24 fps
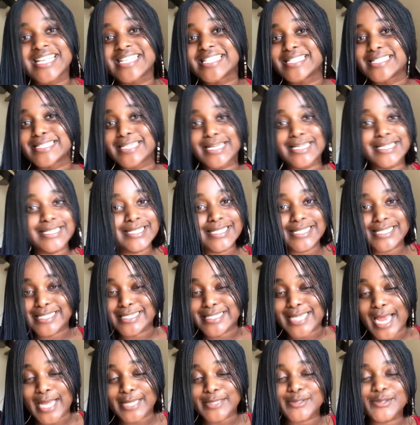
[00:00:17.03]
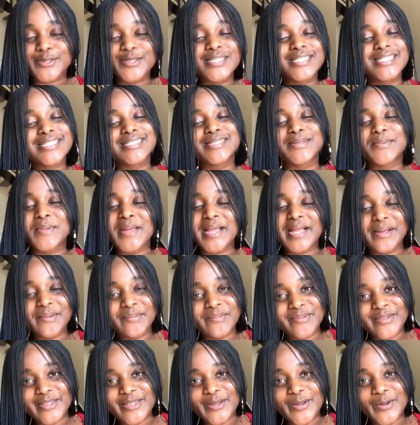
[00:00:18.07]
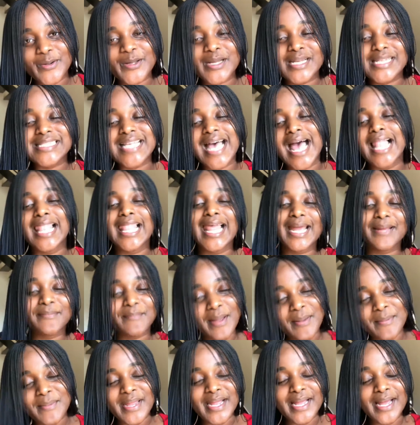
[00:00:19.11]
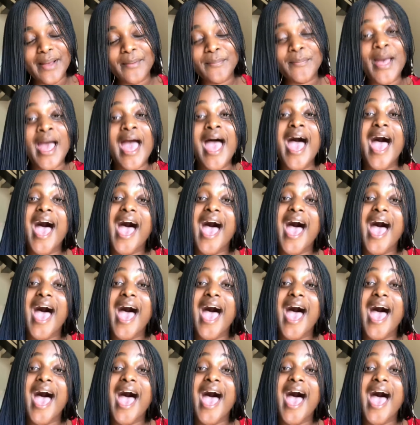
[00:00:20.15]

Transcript: as stated in the title, this is a makeup video because I like my makeup,